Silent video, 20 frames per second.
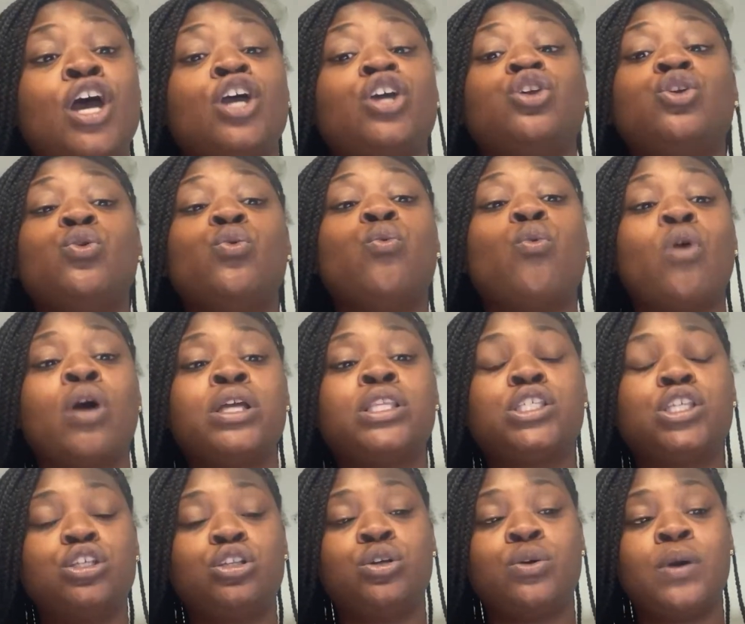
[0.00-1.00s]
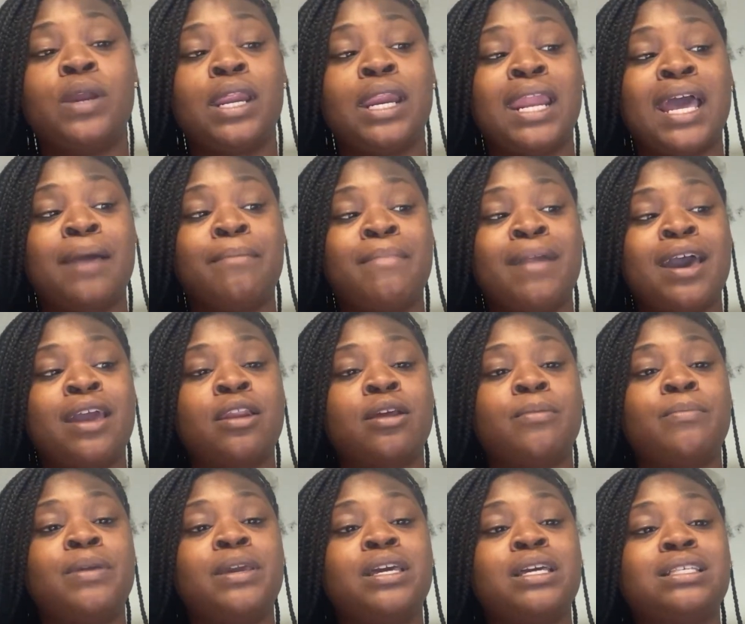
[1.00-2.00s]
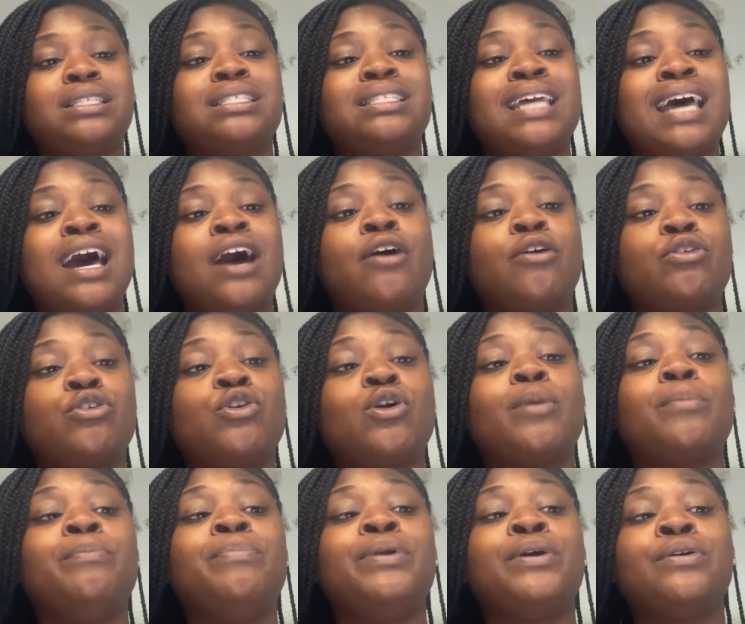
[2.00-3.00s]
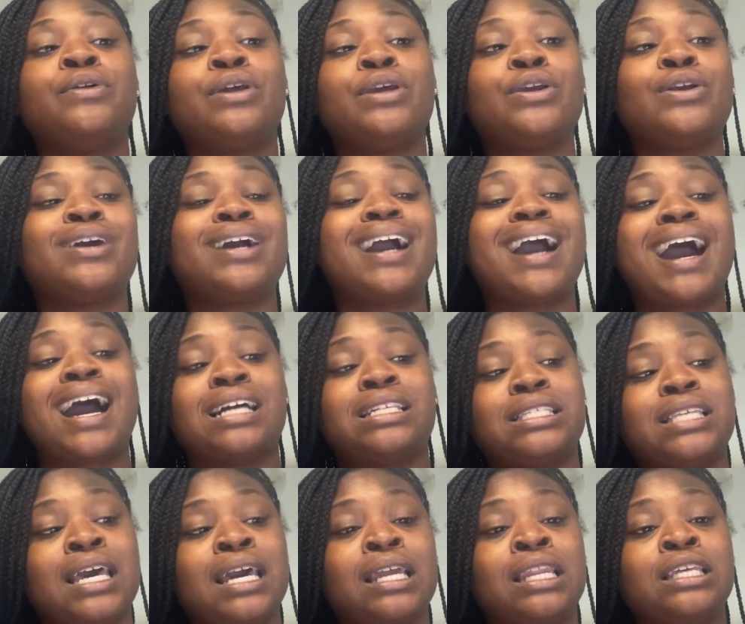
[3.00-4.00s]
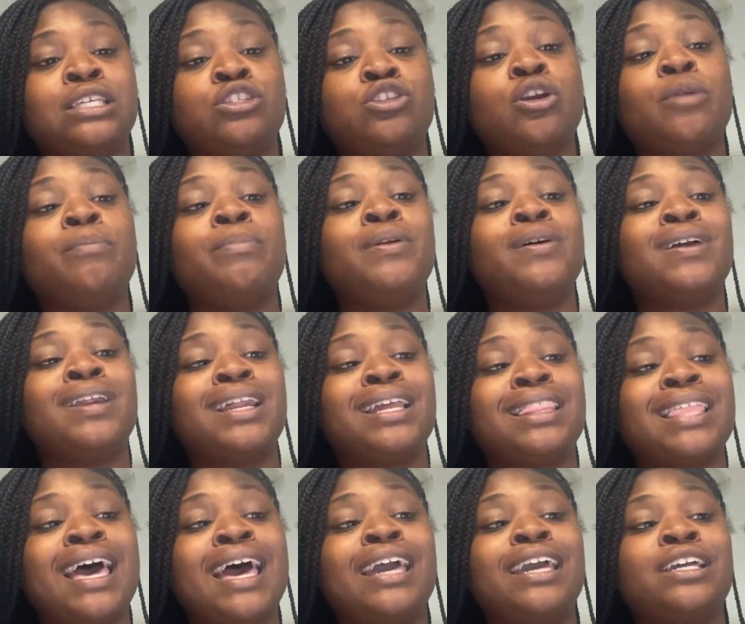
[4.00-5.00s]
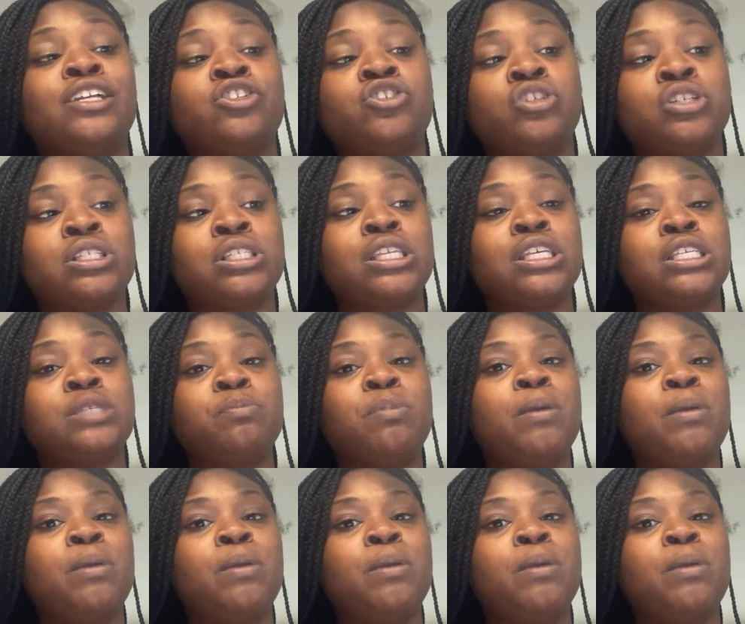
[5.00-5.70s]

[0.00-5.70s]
you want to do it in that manner because now you're building your contact list, you're building that interest list.